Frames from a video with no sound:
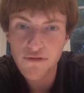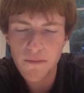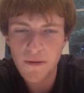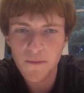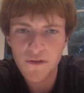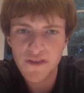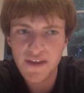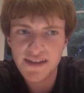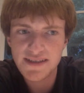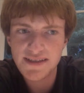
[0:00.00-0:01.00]
problem with
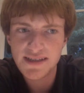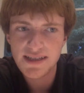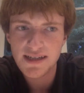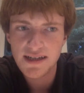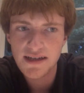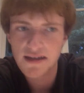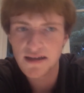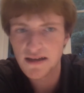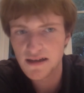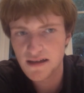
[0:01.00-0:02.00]
this
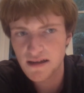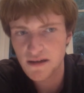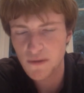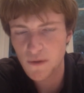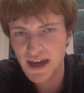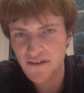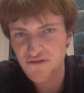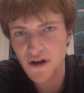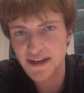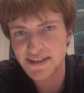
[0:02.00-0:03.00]
way
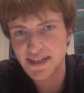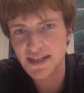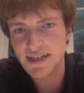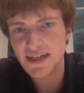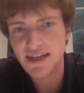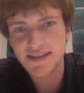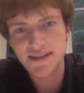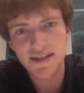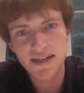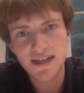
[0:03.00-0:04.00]
of writing is
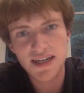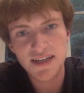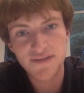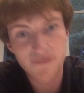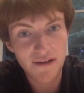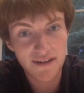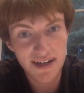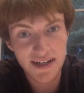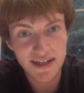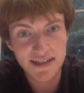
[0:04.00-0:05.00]
that it's
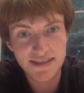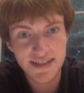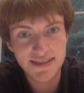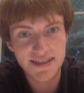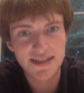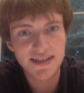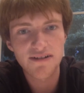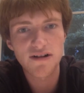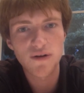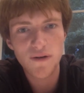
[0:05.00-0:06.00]
very inconsistent.
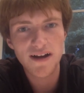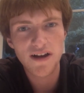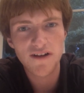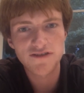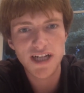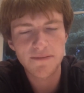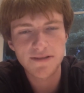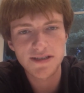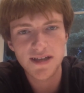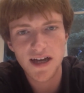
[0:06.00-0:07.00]
There are quite a lot of
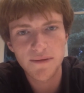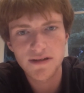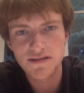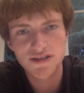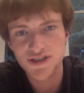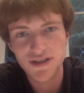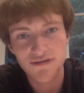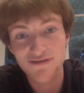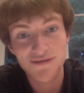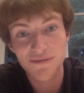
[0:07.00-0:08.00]
chapters I would just
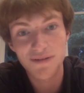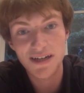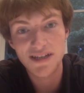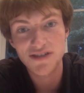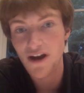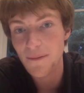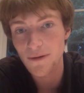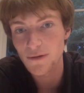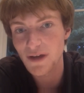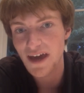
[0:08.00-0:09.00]
completely scrap
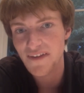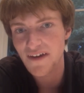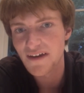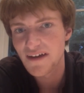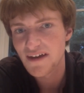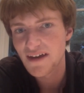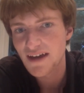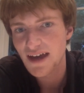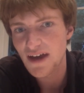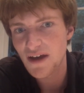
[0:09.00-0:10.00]
altogether.
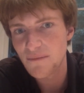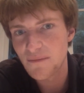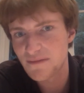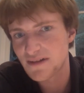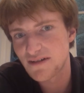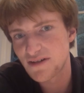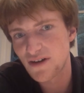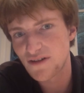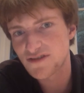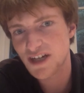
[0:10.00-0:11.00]
Um, there are a
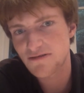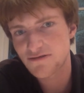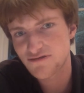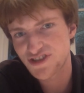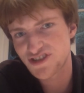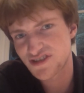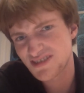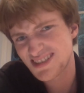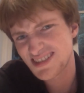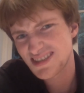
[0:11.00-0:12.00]
lot of chapters which are
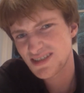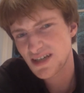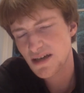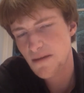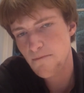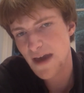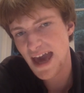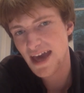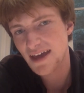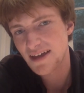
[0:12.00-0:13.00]
eh,
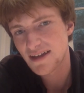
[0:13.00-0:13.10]
meh,